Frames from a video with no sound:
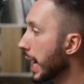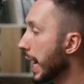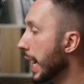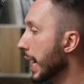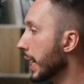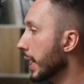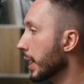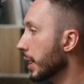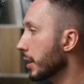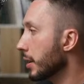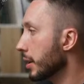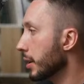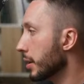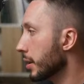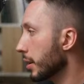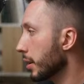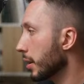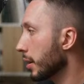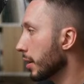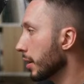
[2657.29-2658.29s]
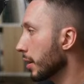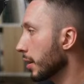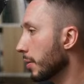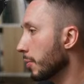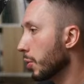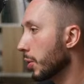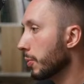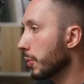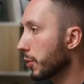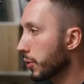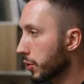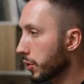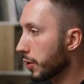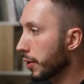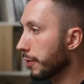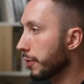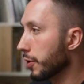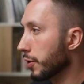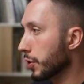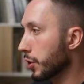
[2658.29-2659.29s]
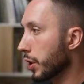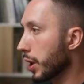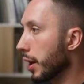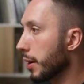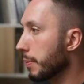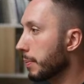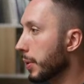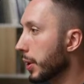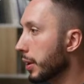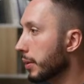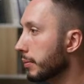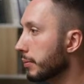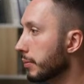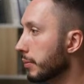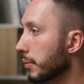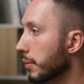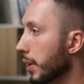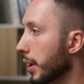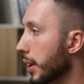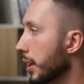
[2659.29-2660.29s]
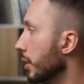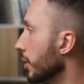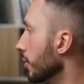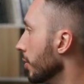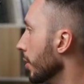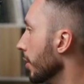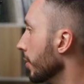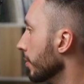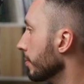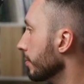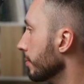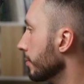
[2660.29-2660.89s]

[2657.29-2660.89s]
and we won't do the full shot, but I think you